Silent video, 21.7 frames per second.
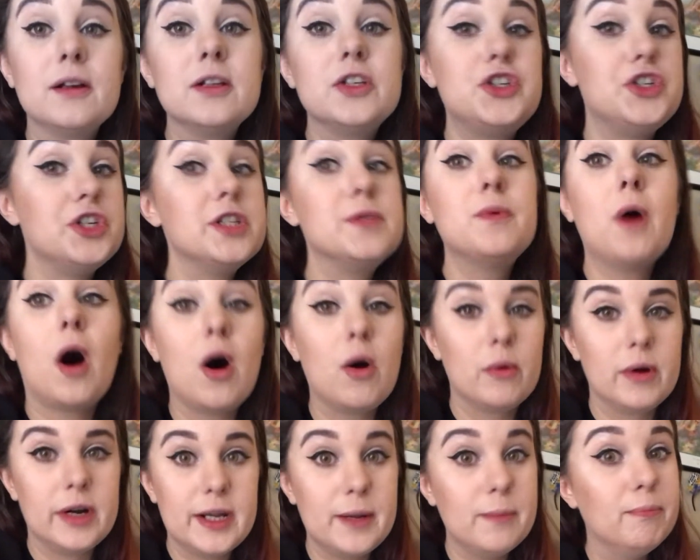She's
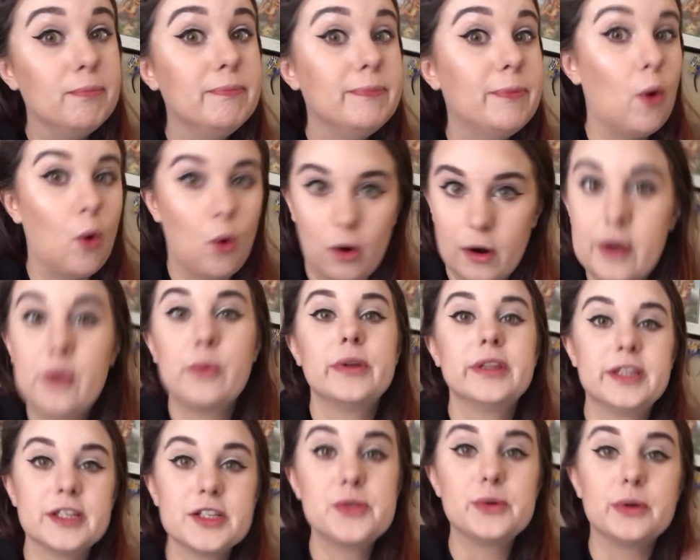already bored
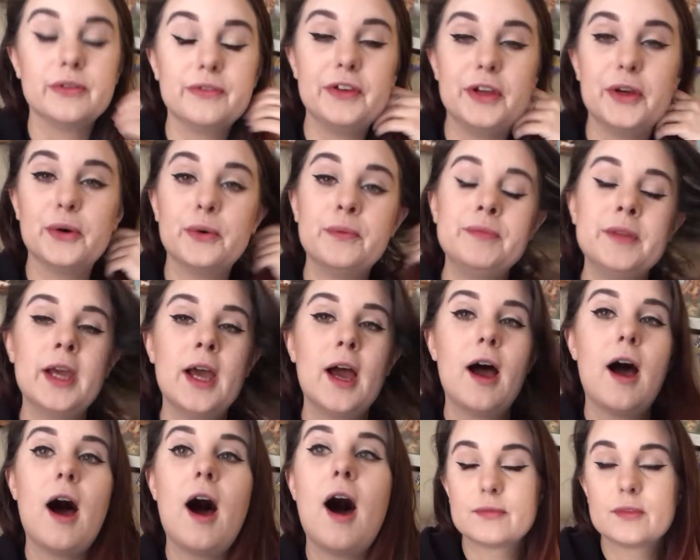with this review.
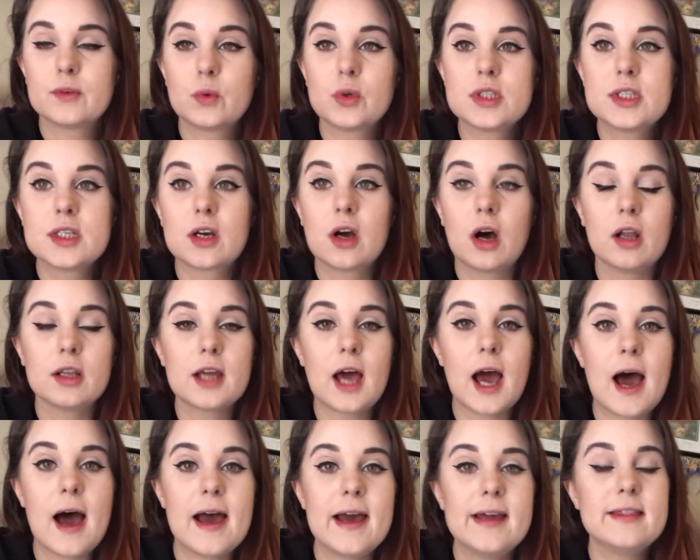What's it called?
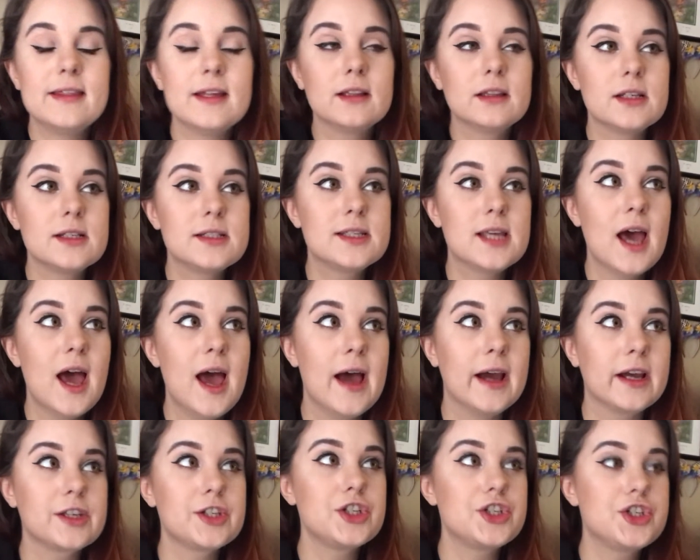I think the
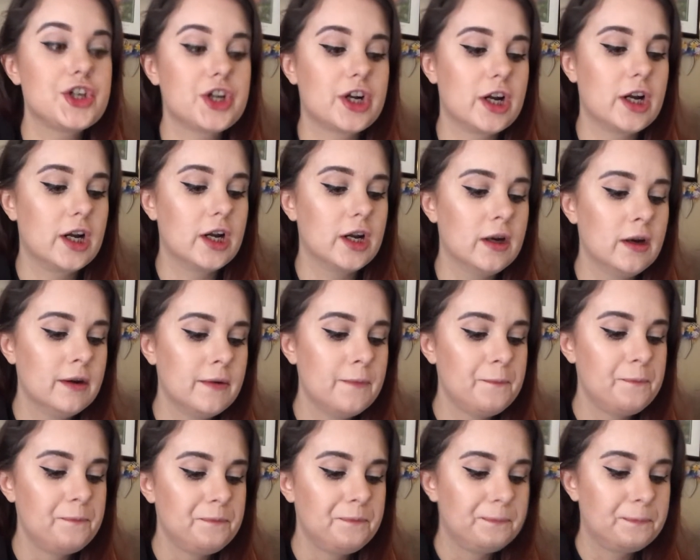texture
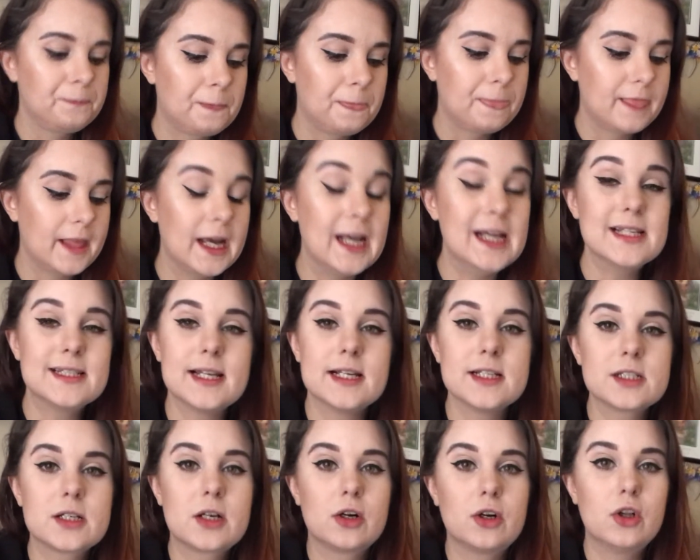is
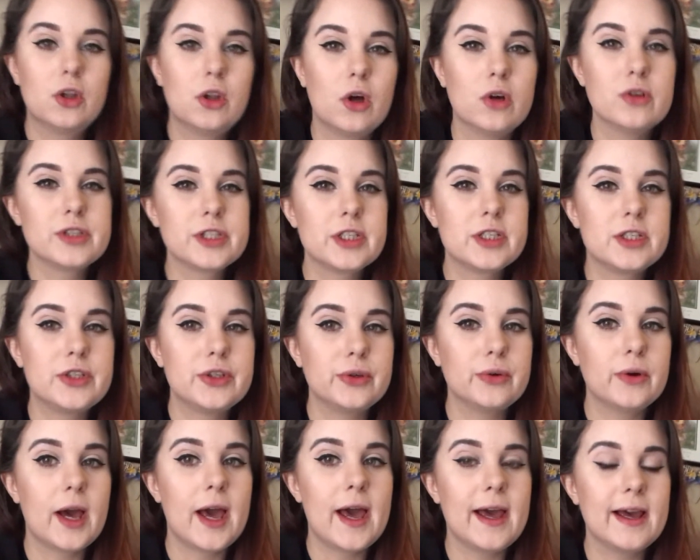as close
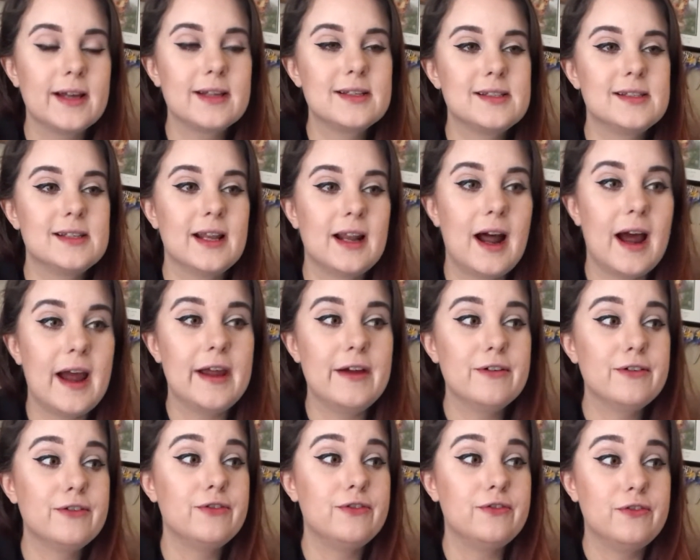to eggs that I
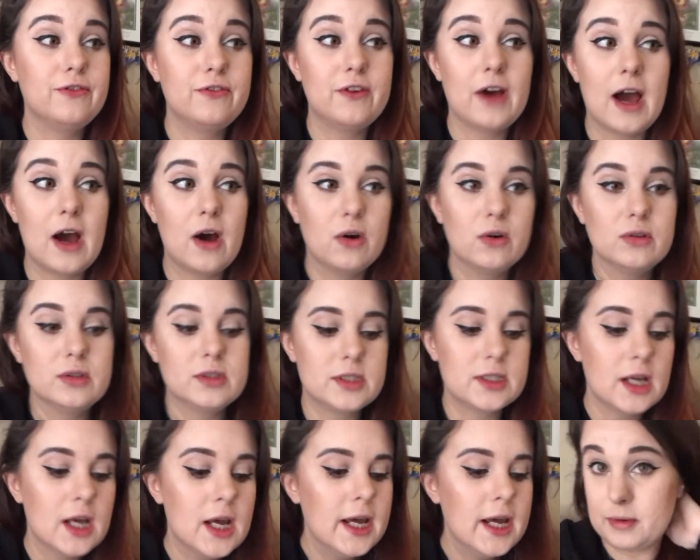have
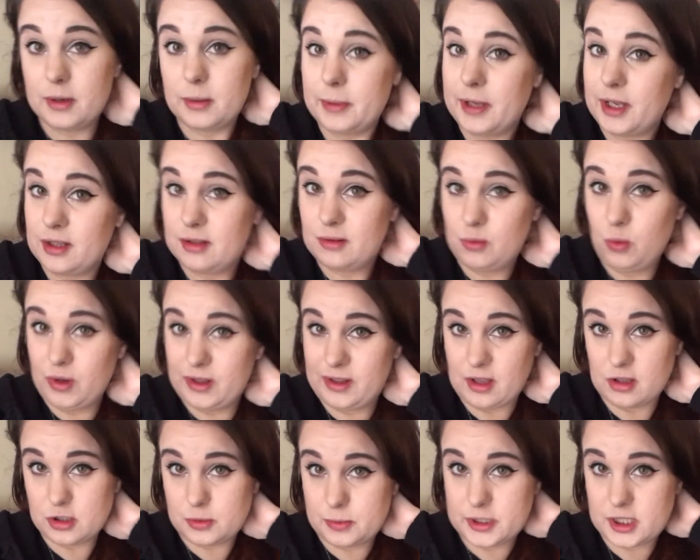found. going to be
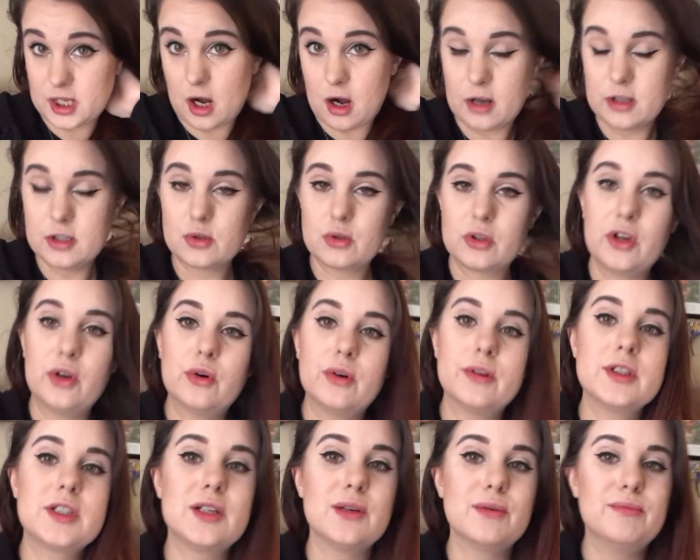1000% honest with you.
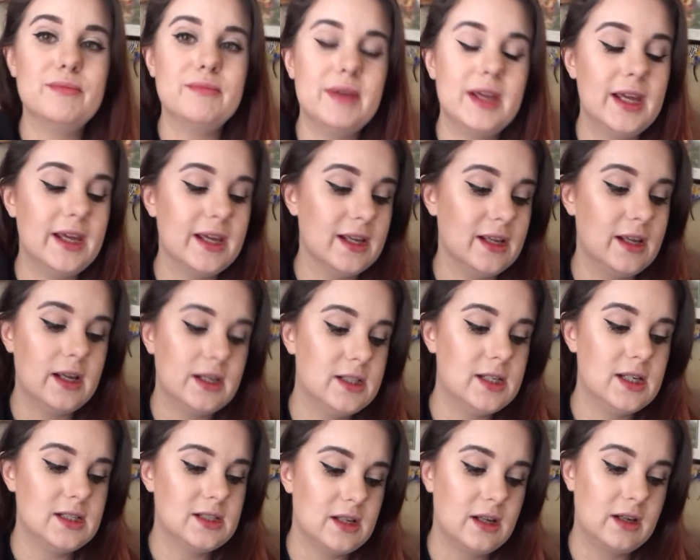To me, it
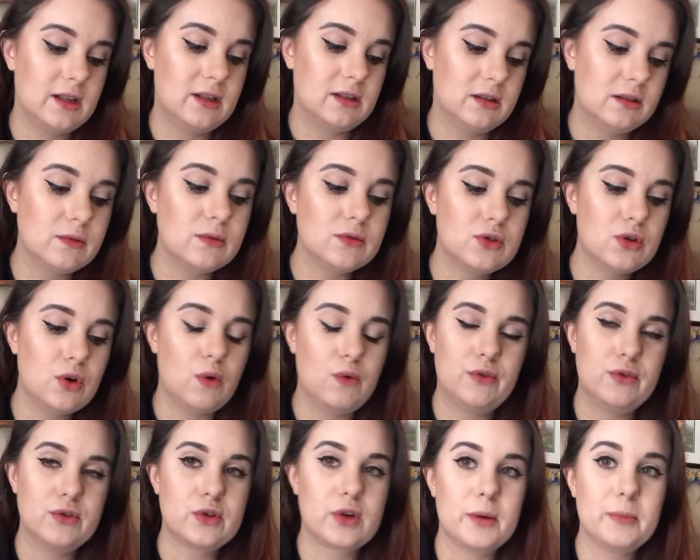tastes like
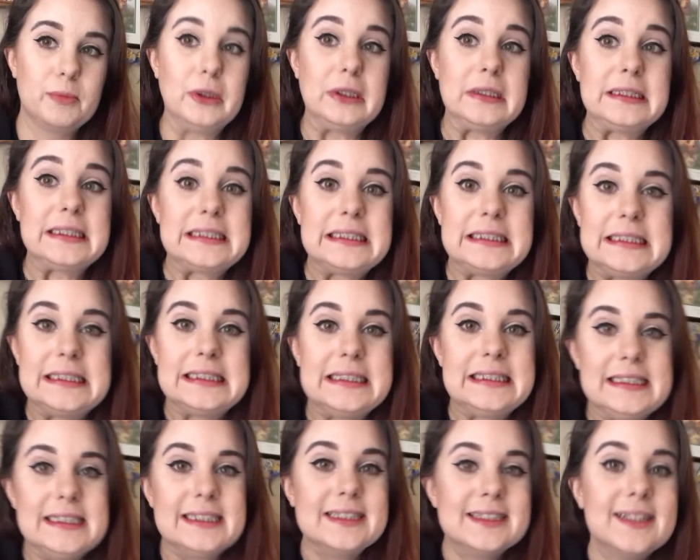tofu scrambled.
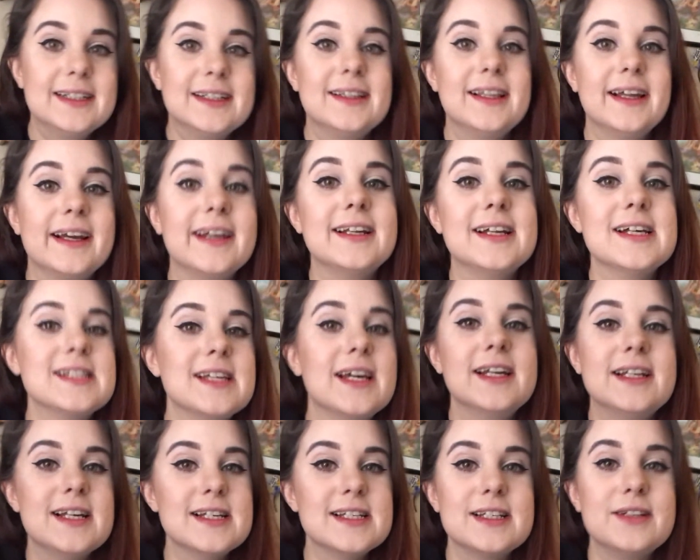Like it
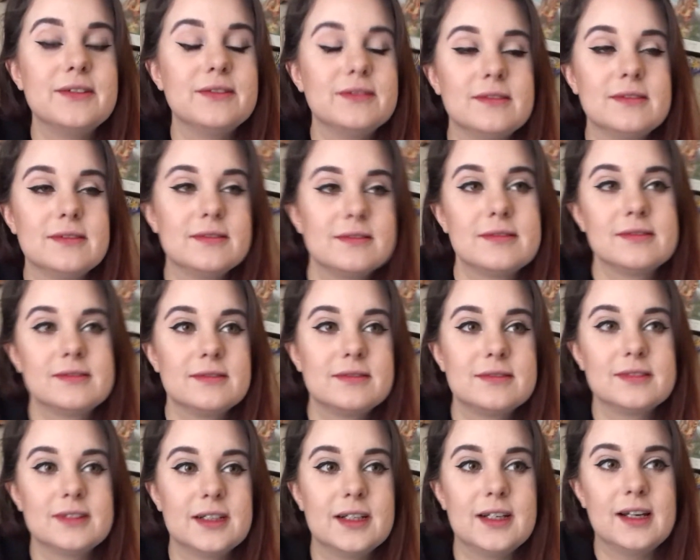doesn't,
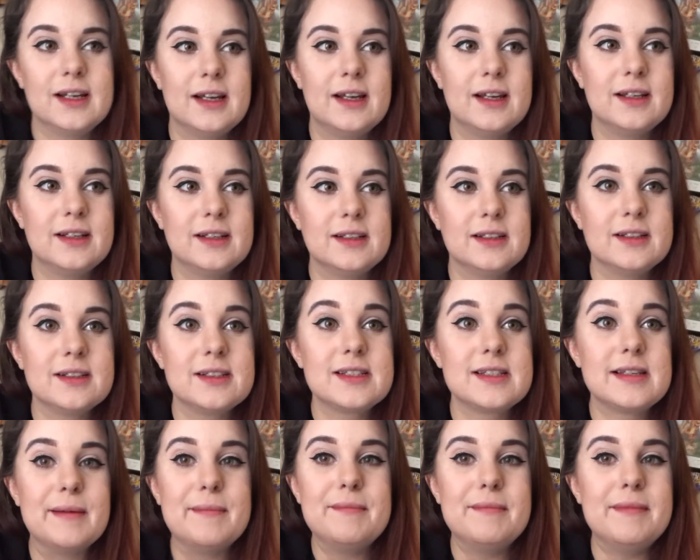
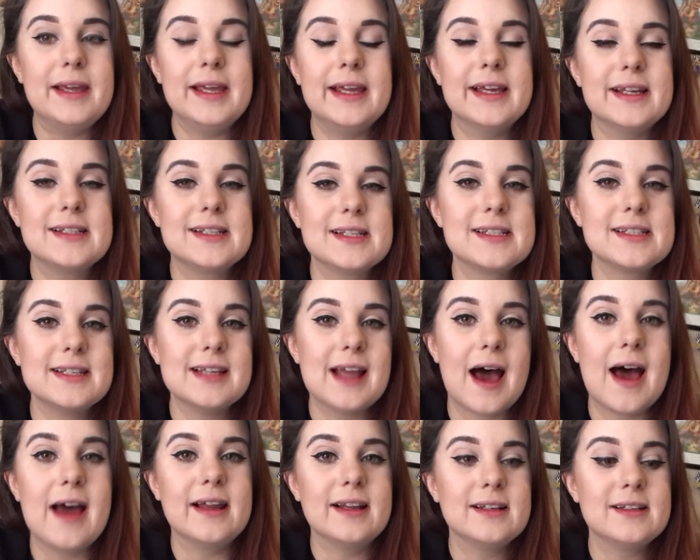to me, it does
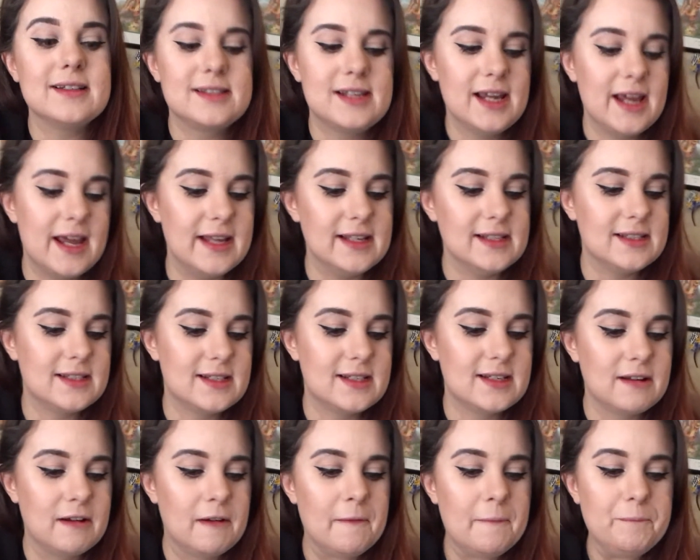not
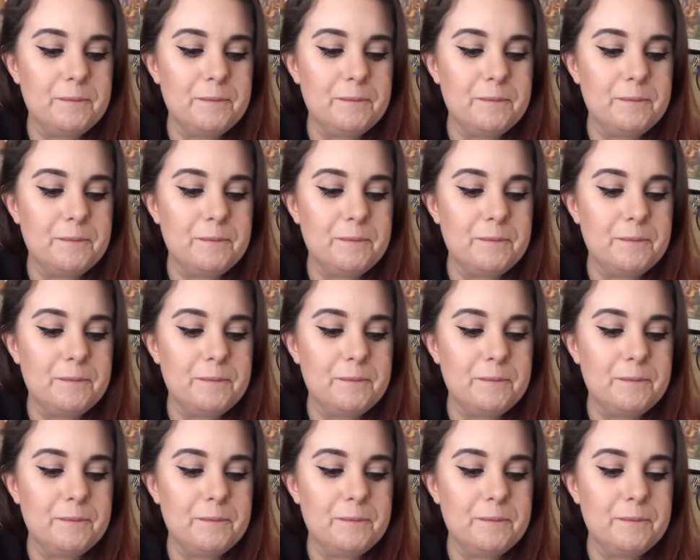taste